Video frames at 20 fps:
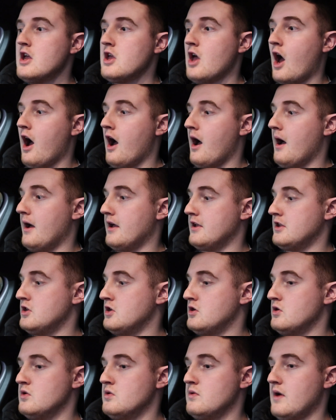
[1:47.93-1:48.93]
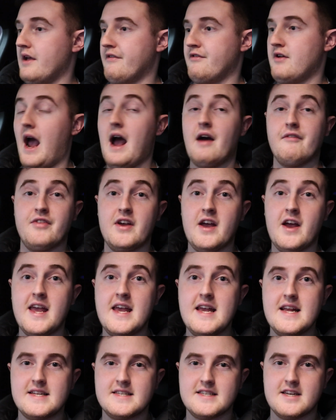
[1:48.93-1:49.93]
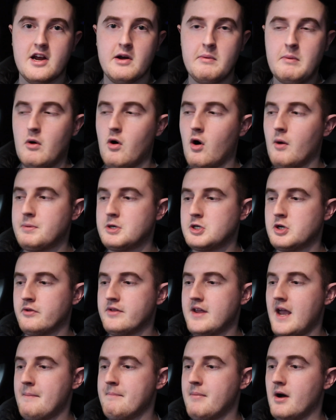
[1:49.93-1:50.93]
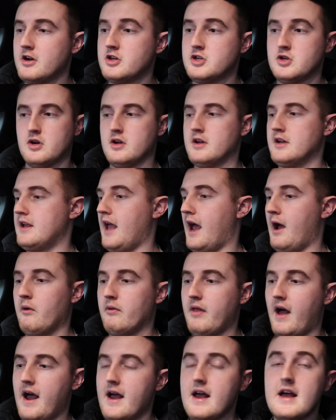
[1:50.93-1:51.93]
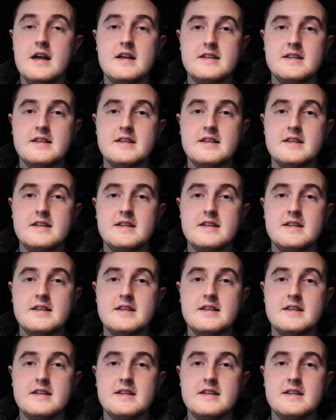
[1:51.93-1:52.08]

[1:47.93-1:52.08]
If you have the heated steering wheel option on the MBUX, you can get all that.